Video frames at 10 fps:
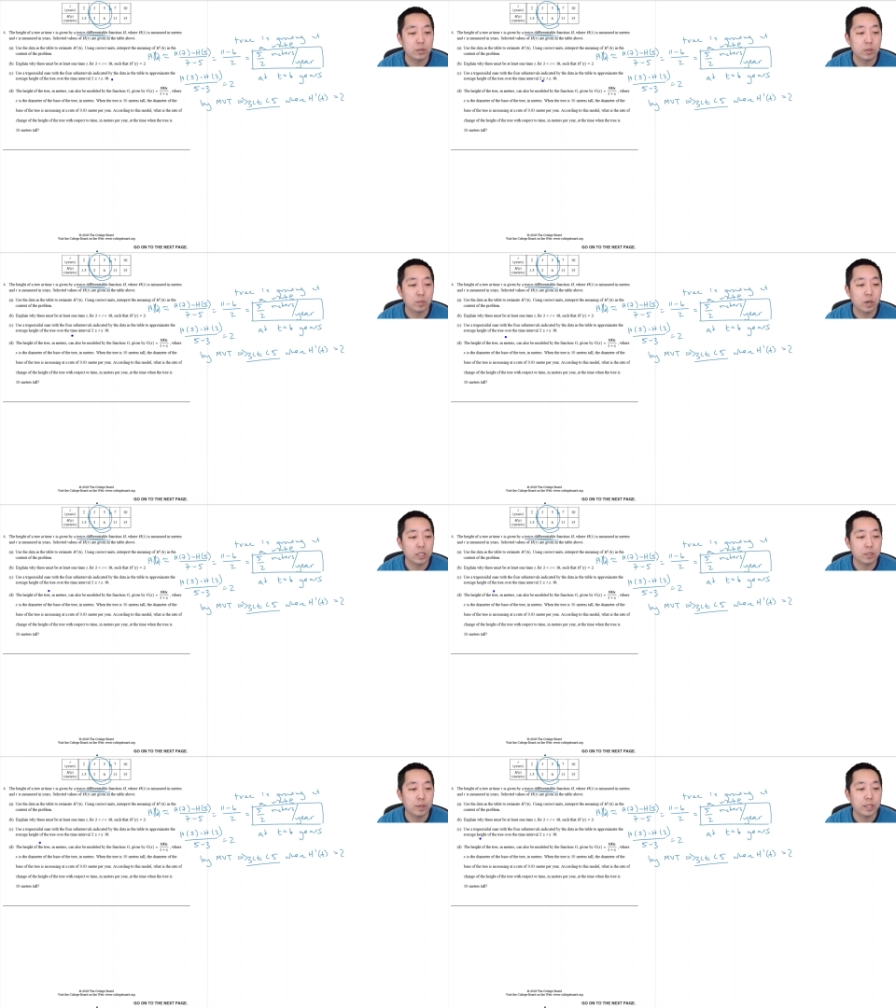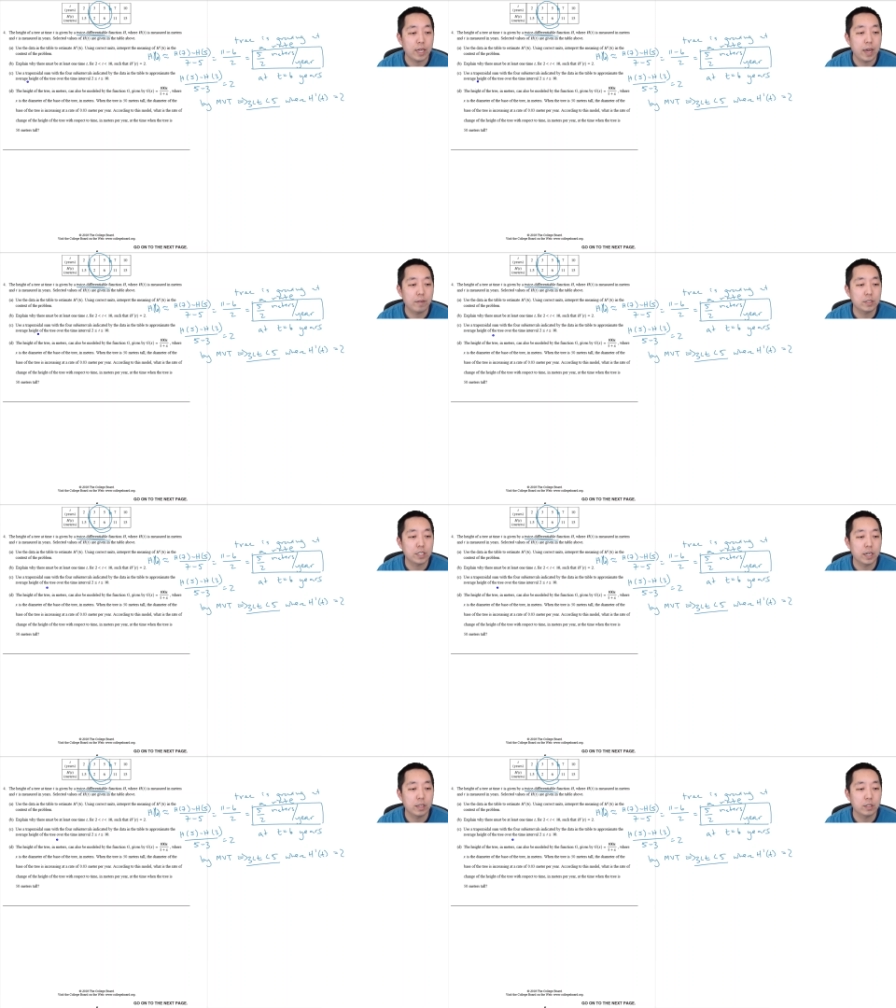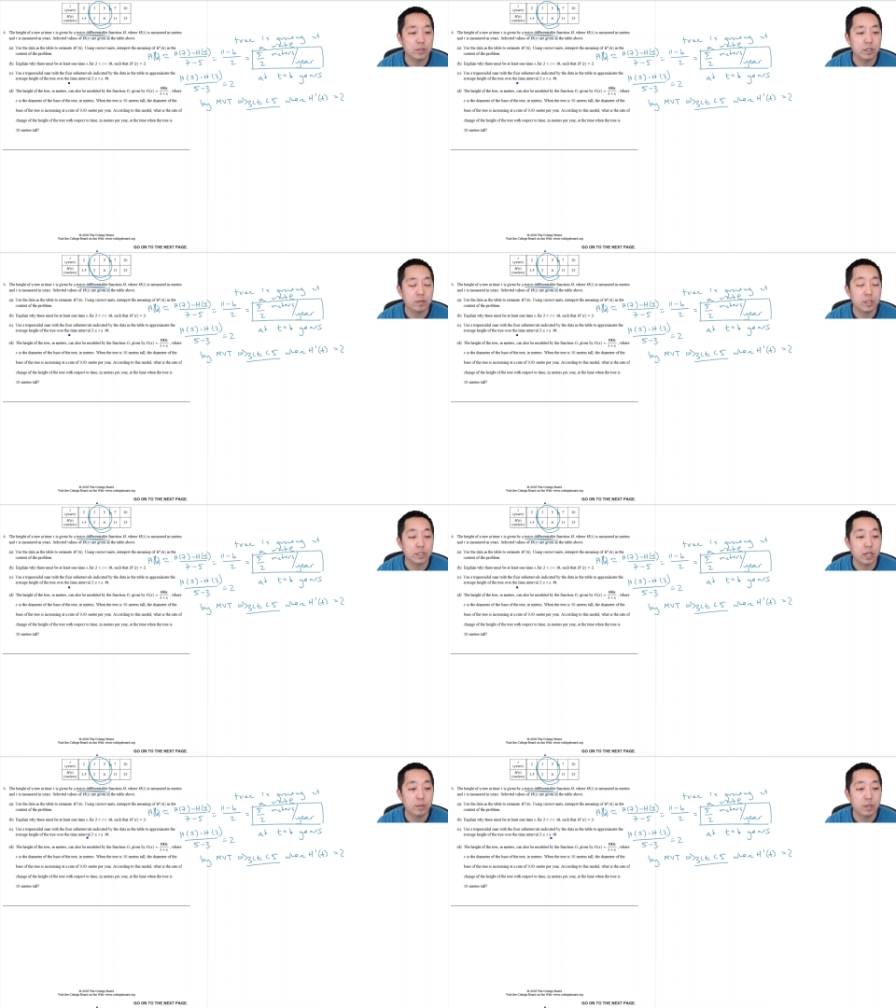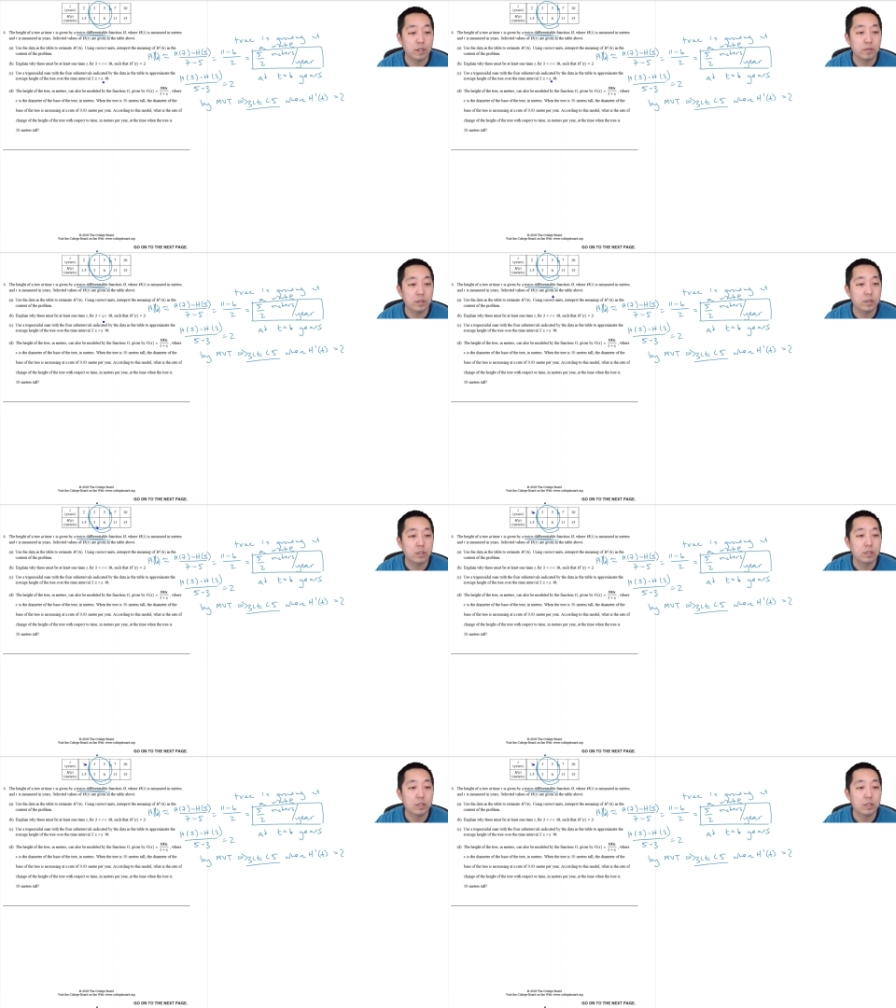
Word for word: to approximate the average height of the tree over the time interval.